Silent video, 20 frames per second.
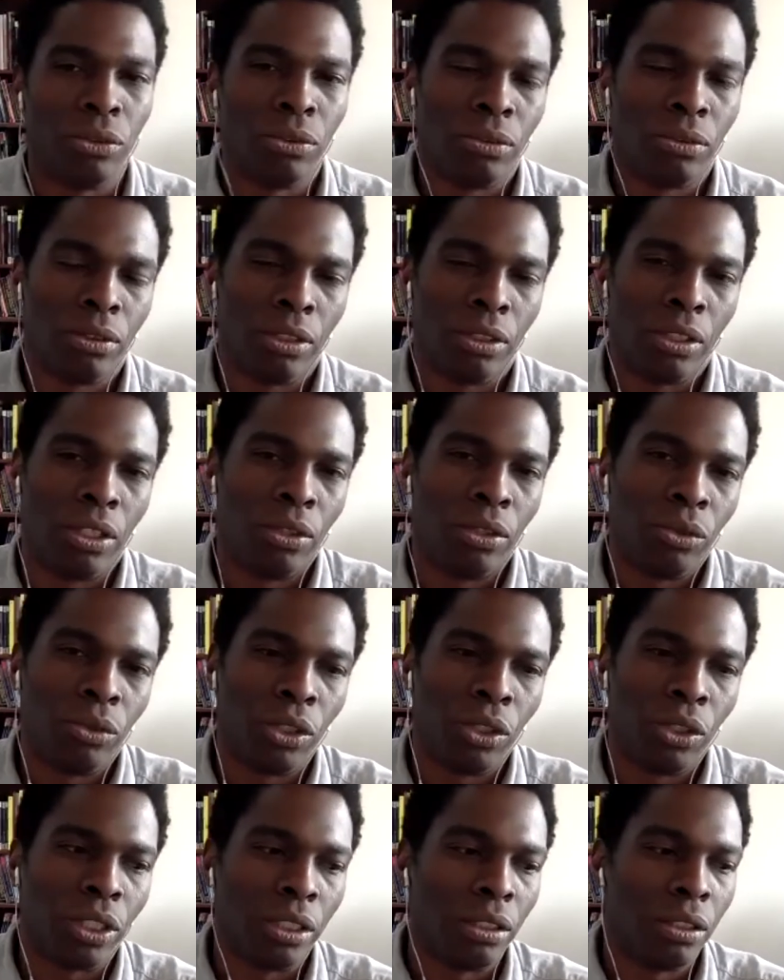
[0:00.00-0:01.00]
You know, you
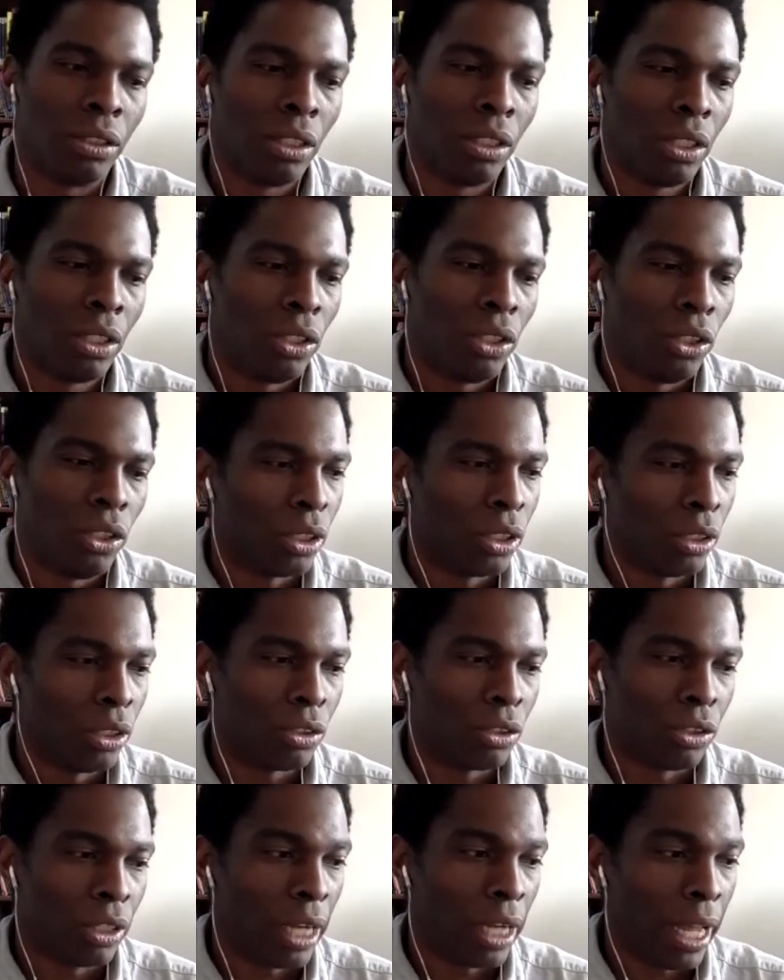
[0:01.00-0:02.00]
can
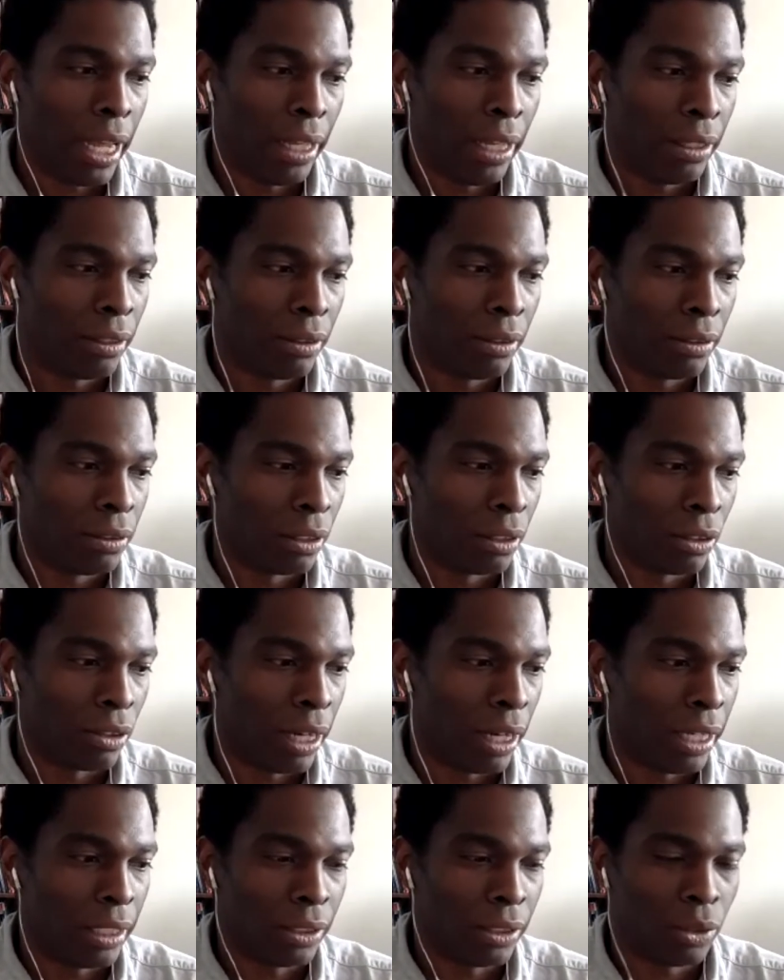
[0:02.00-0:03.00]
create the
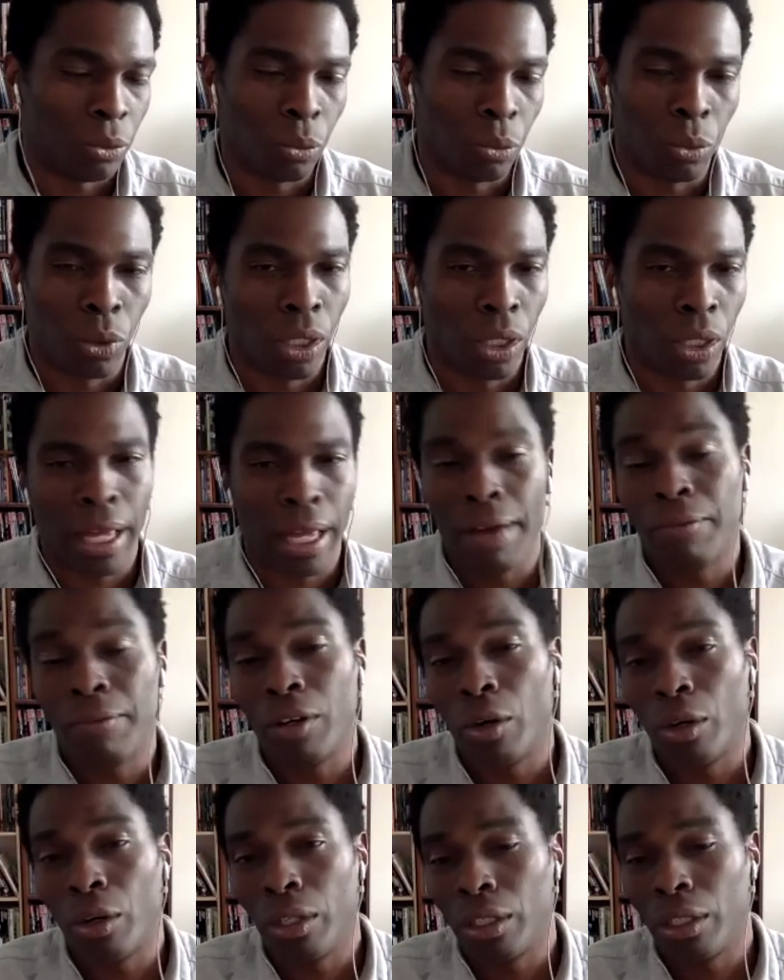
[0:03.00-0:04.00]
greatest work ever,
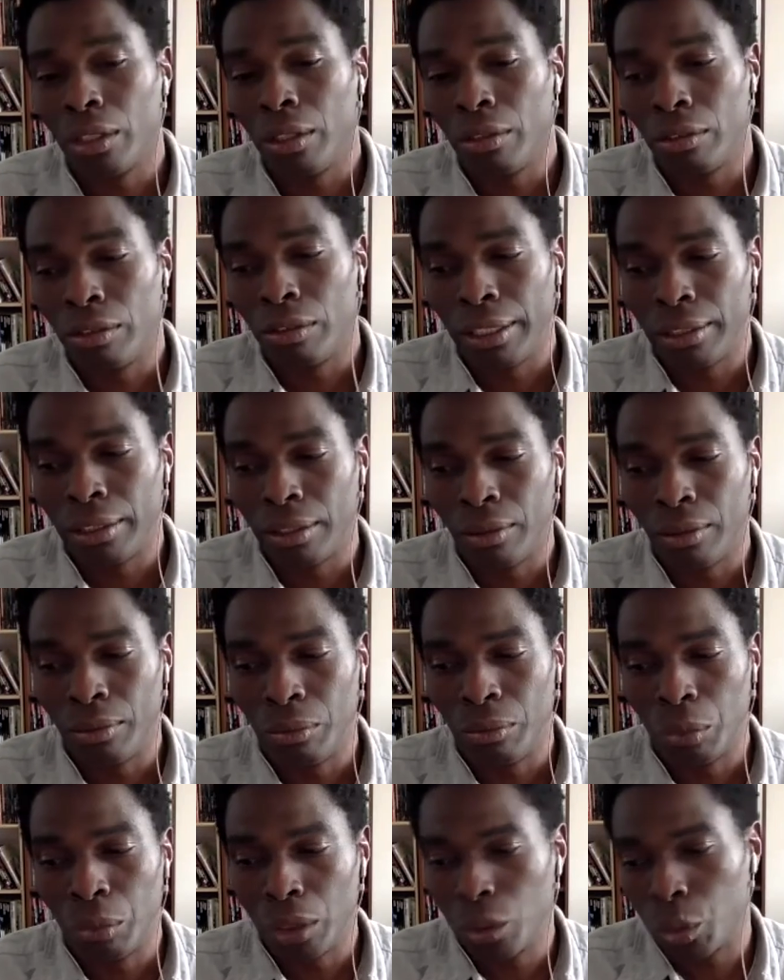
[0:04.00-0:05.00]
or you could create the
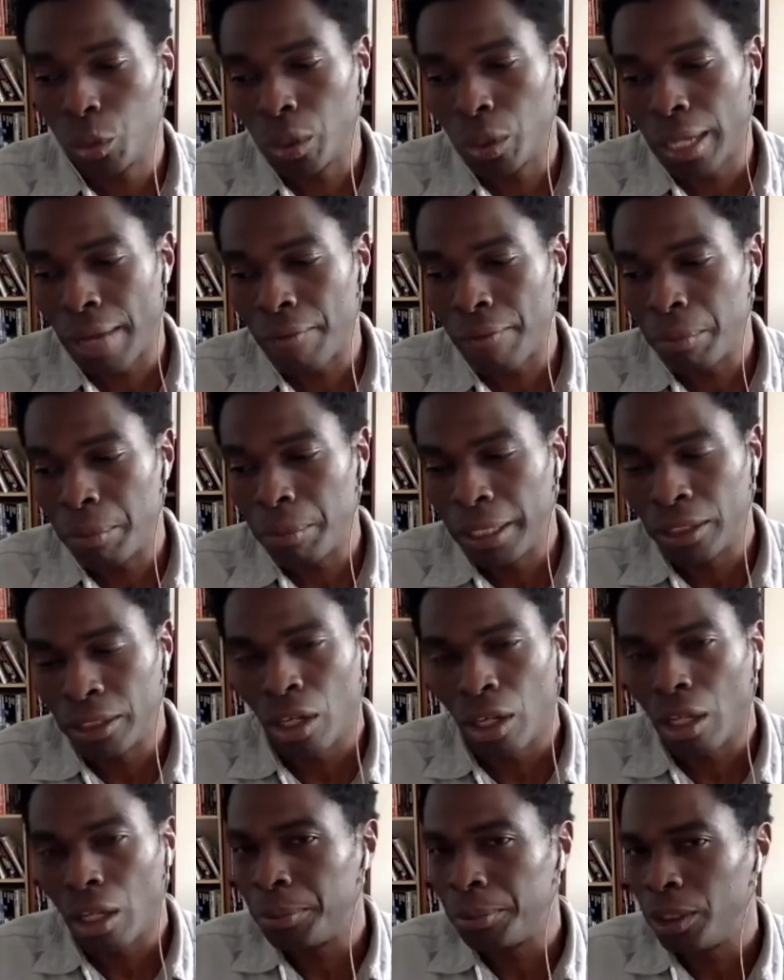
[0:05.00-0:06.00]
worst work ever, but it's
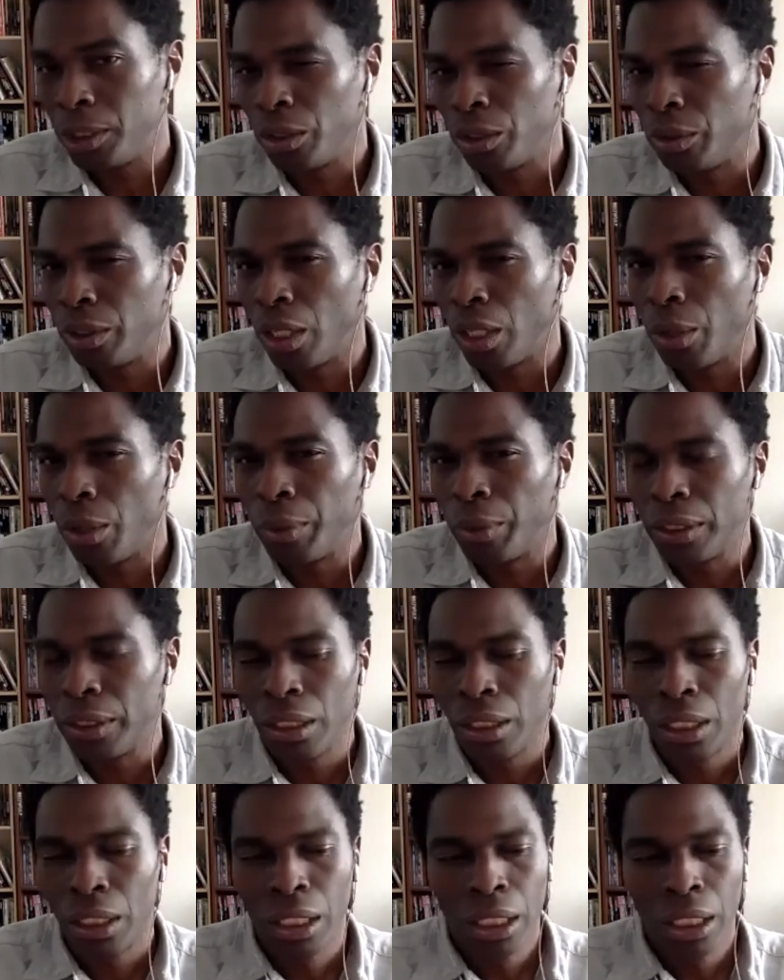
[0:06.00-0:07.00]
all up to you, and no one
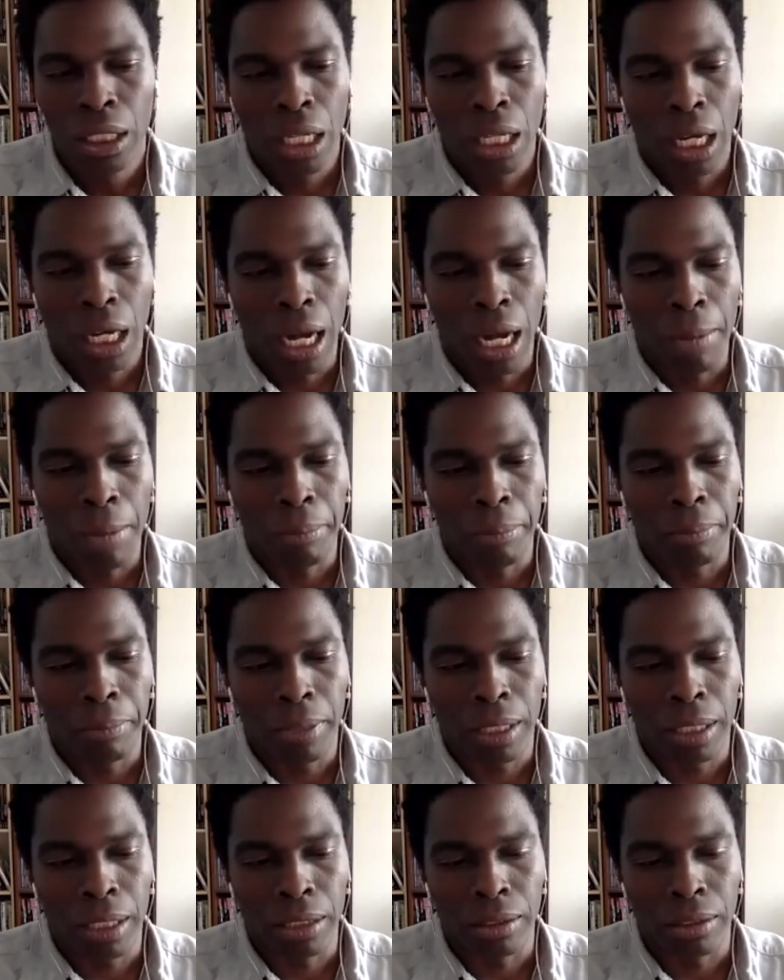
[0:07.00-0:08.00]

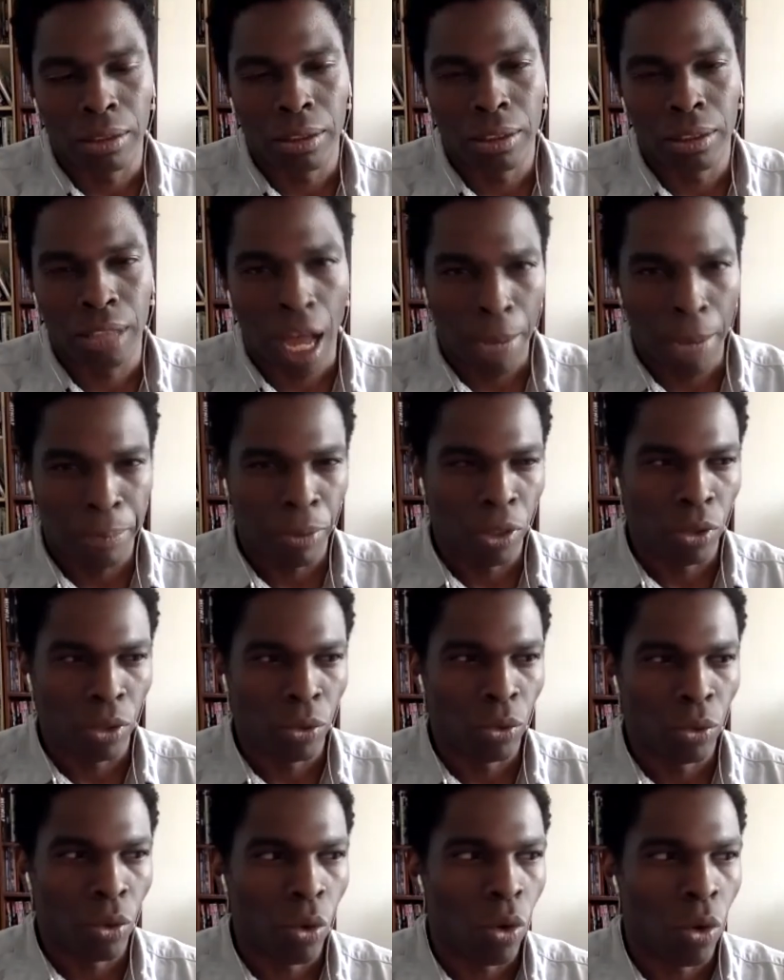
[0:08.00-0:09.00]
can stop
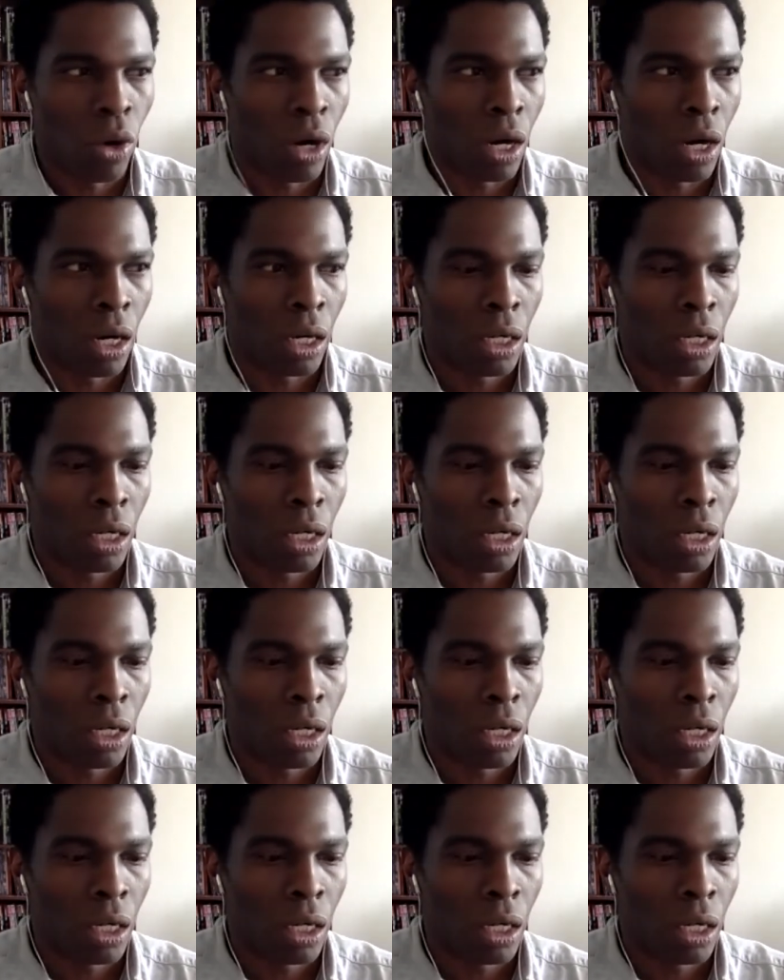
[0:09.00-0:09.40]
you or